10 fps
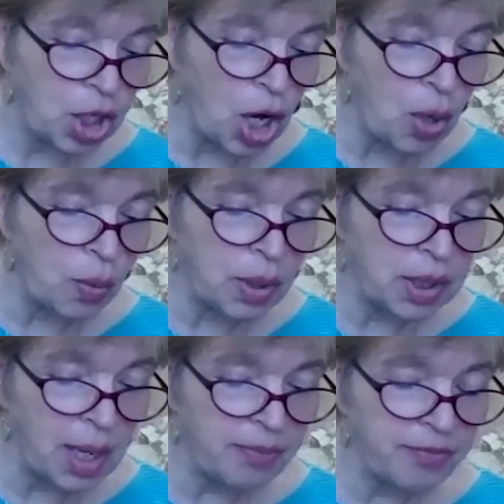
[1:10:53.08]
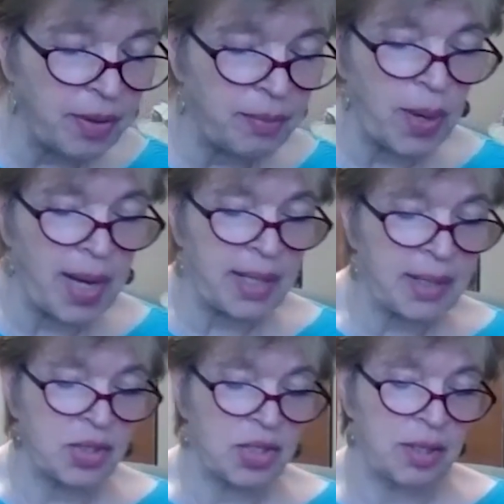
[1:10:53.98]
Low club from
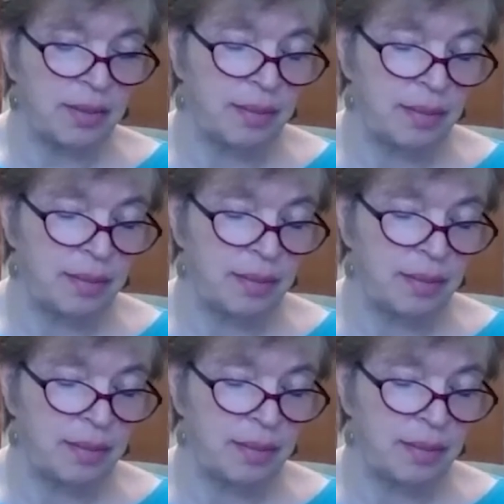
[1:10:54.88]
West.